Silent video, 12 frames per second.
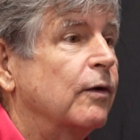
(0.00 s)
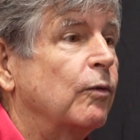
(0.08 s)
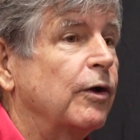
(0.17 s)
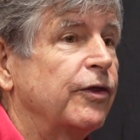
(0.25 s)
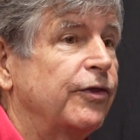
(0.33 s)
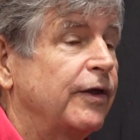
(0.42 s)

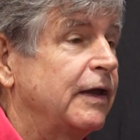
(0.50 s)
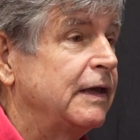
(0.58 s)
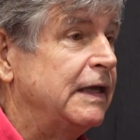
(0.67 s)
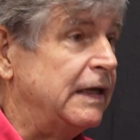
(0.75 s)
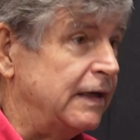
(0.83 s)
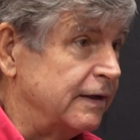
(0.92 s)
with
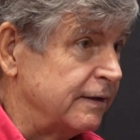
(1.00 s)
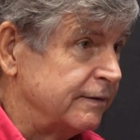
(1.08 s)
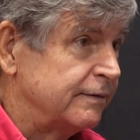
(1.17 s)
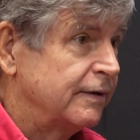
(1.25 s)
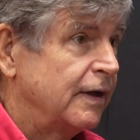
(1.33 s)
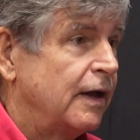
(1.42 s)

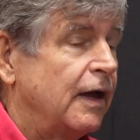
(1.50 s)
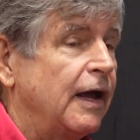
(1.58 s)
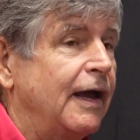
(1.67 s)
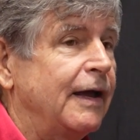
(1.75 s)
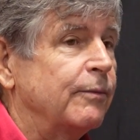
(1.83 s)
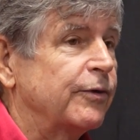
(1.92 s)
Ian,
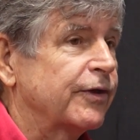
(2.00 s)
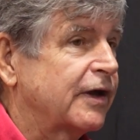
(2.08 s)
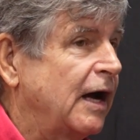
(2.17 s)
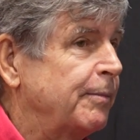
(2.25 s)
and with a